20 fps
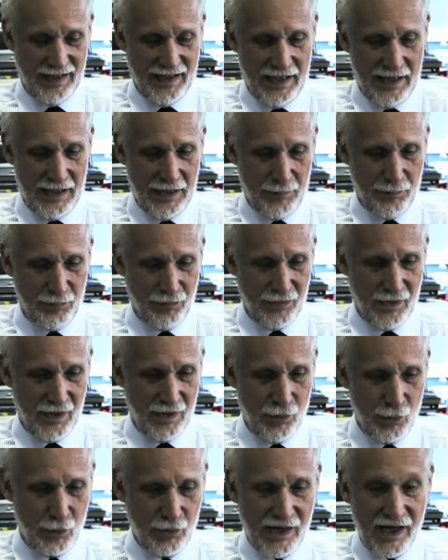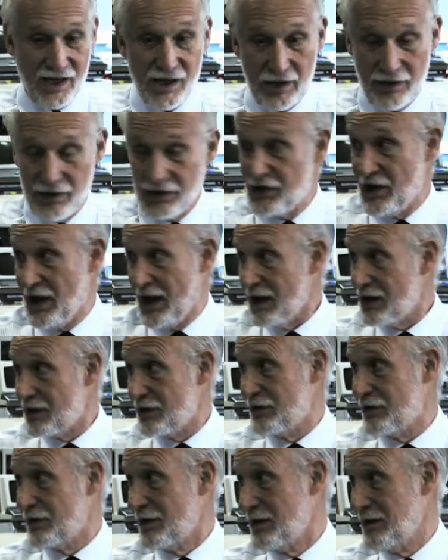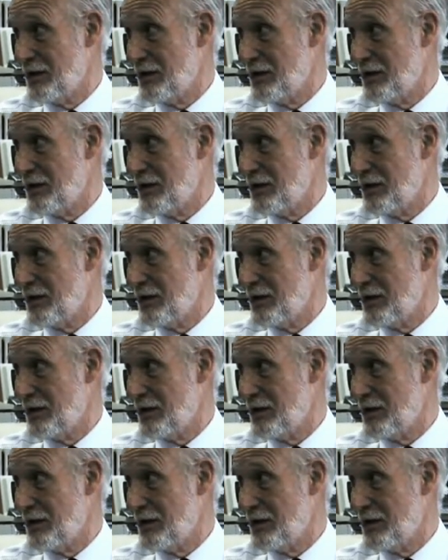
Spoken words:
You could edit the text.